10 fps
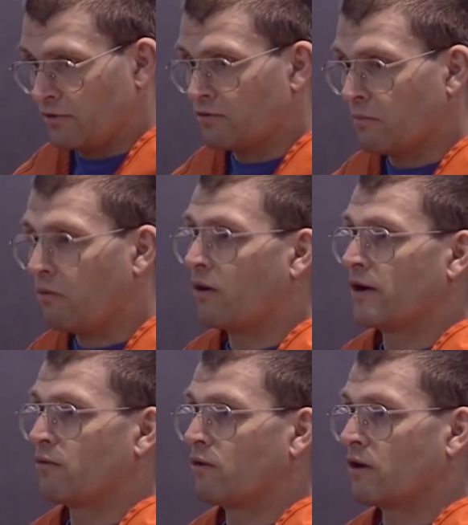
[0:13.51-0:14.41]
Florida
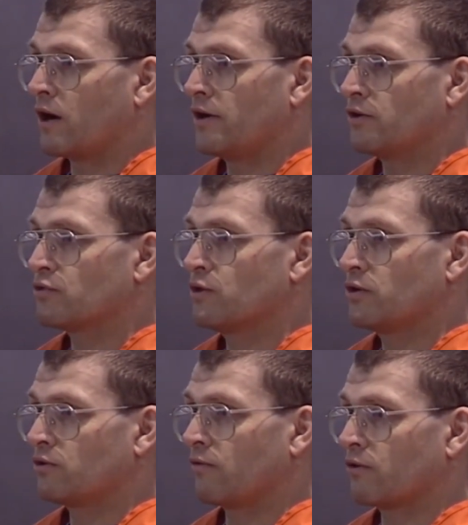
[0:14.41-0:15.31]
visited Jesperson in
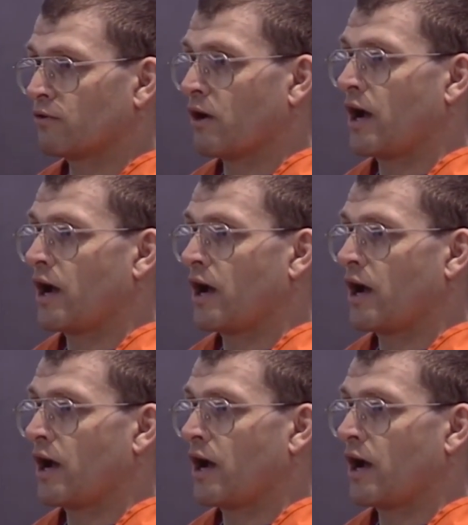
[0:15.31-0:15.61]
prison